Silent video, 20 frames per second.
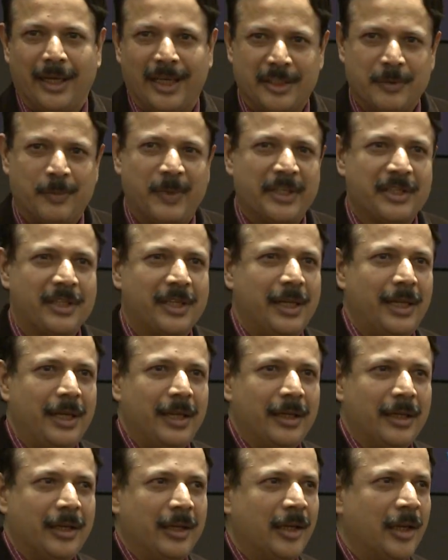
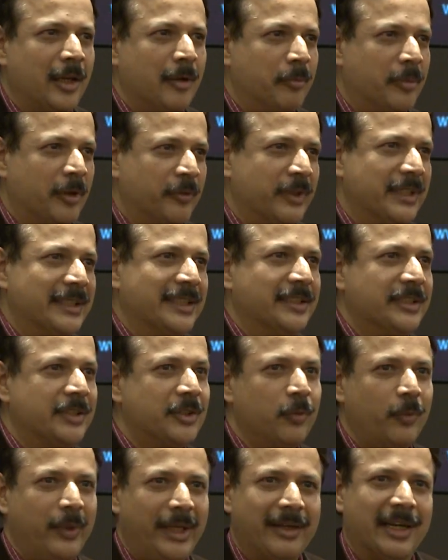especially
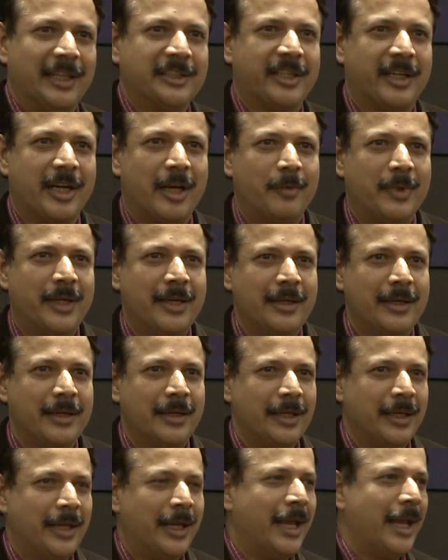Professors V. Rajaraman,
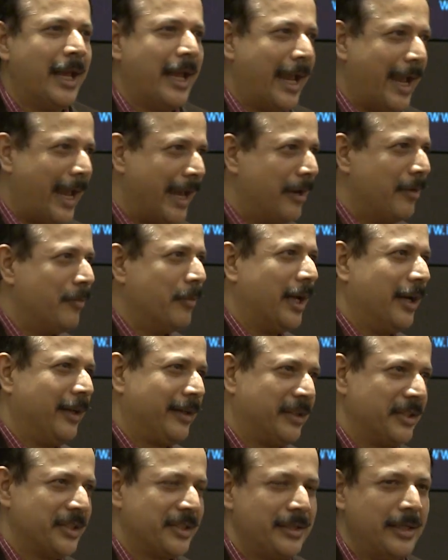N.
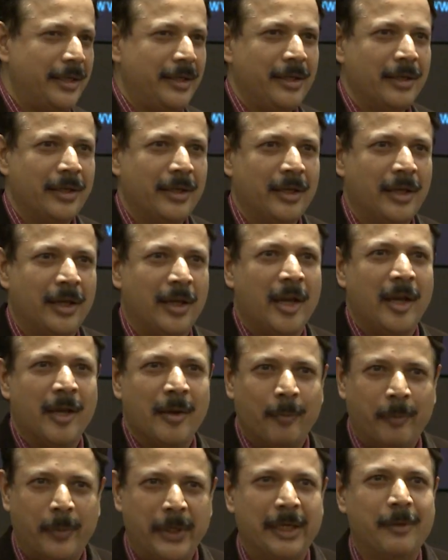Balakrishnan,
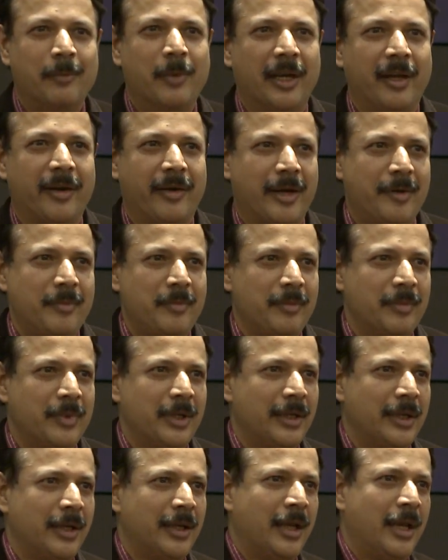P. Balaram,
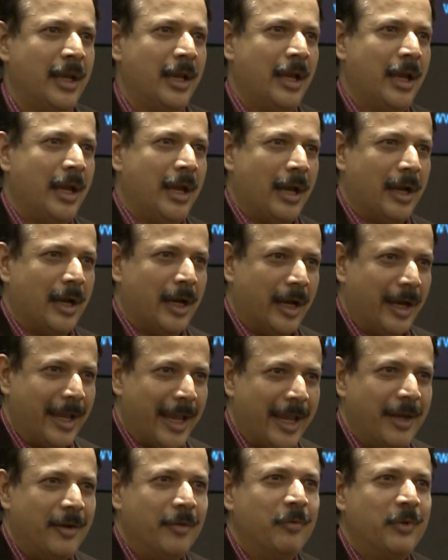
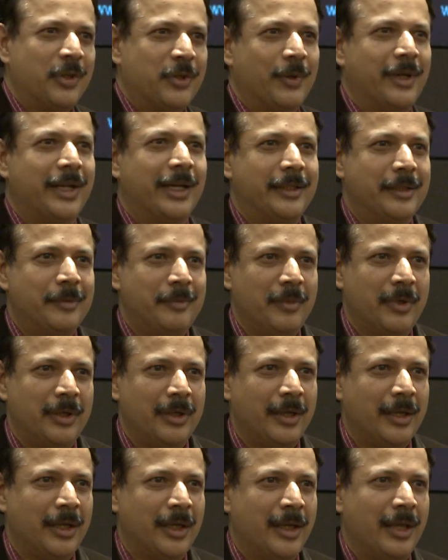N. Vishwanadham,
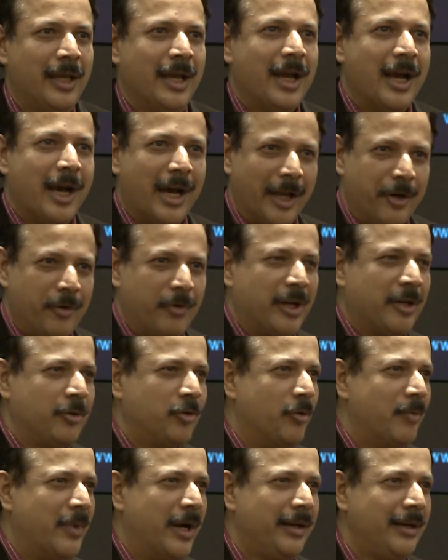Anurag
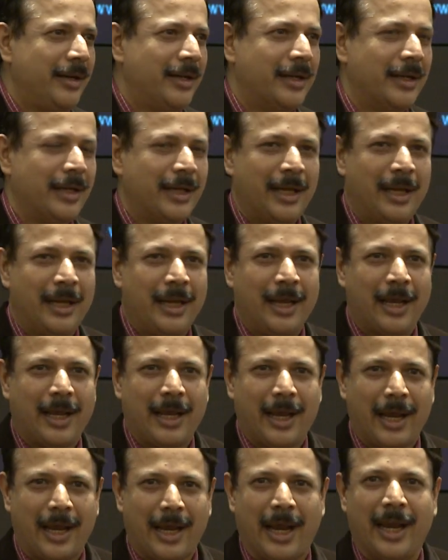Kumar,
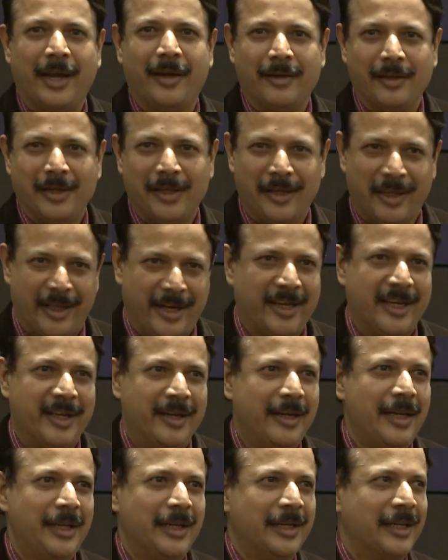and
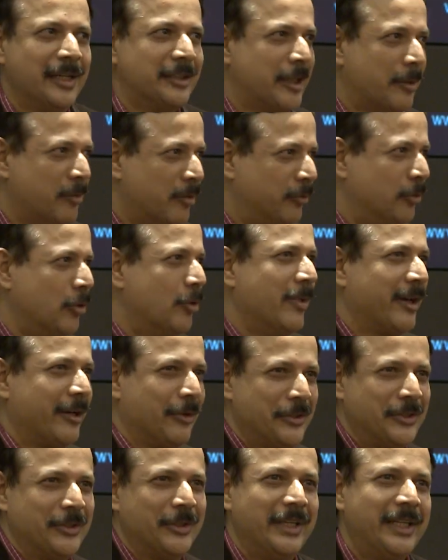Narahari, some of whom are
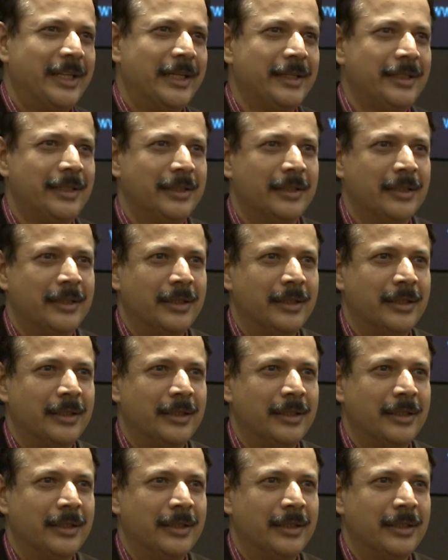also here.